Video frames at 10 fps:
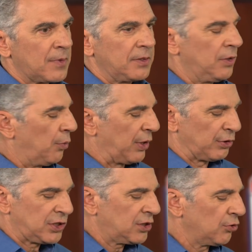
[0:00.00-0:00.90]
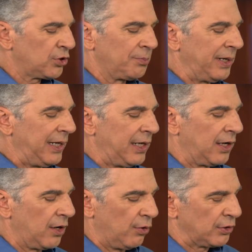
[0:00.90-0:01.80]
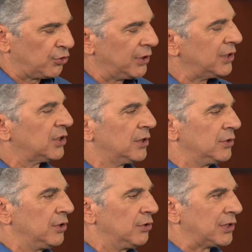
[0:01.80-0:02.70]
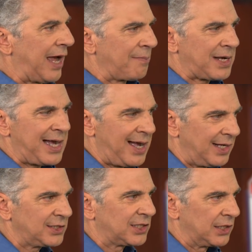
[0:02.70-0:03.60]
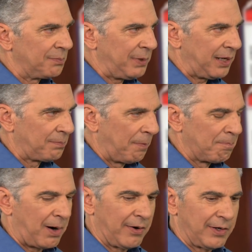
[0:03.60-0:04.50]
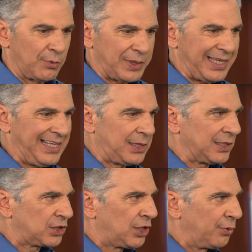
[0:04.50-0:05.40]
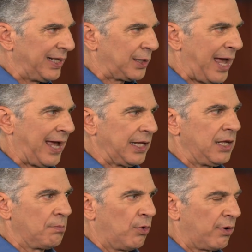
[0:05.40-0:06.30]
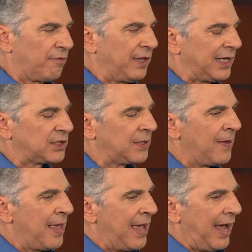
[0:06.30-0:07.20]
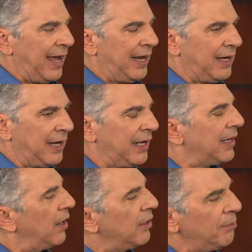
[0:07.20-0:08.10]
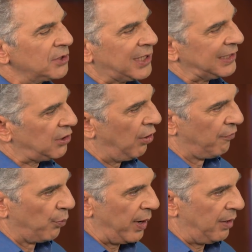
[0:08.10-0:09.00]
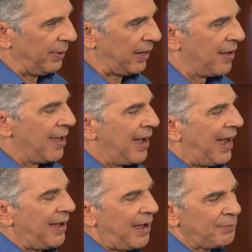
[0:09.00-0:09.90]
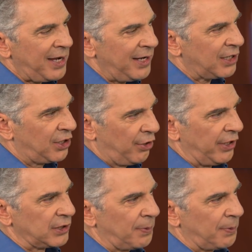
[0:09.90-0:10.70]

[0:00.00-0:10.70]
you know, whether it's social media or traditional news, I'm constantly being bombarded with eat this, don't eat that, eat more of this, and it almost gets overwhelming. I'm kind of curious